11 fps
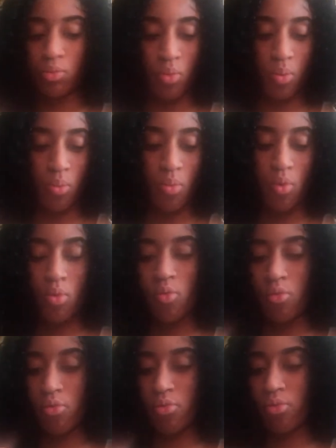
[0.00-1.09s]

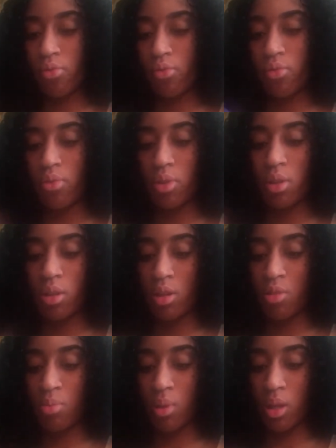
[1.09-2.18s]
remove
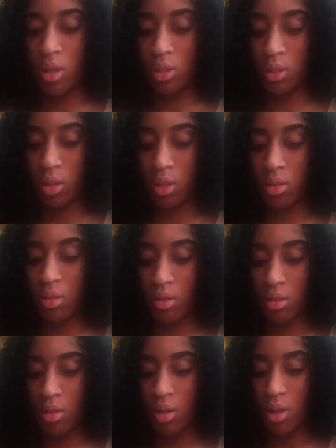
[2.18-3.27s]
this plastic.
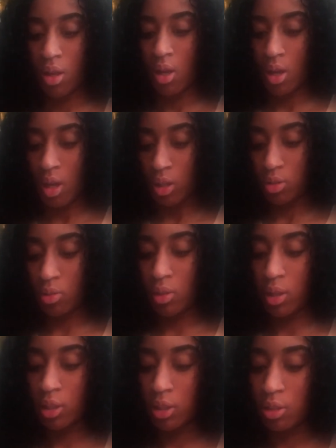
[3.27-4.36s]
So
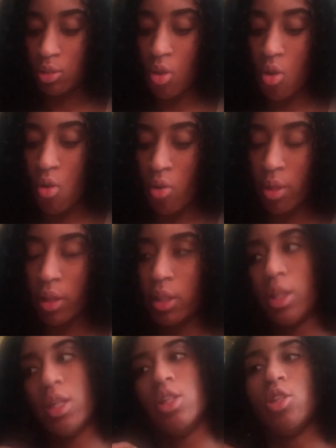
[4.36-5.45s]
this is called the
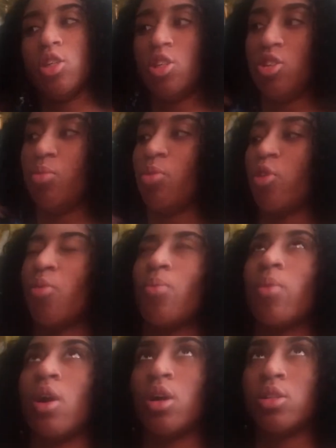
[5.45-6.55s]
GG
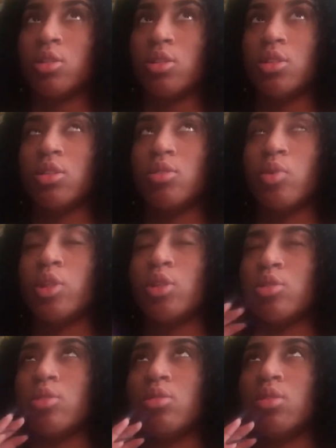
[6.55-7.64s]
Marmont, with a
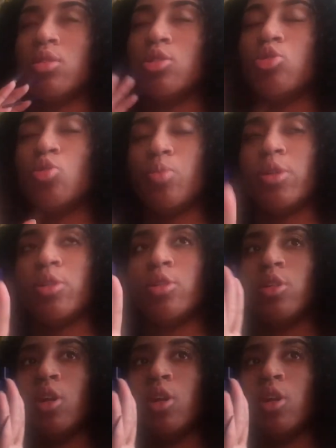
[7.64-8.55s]
super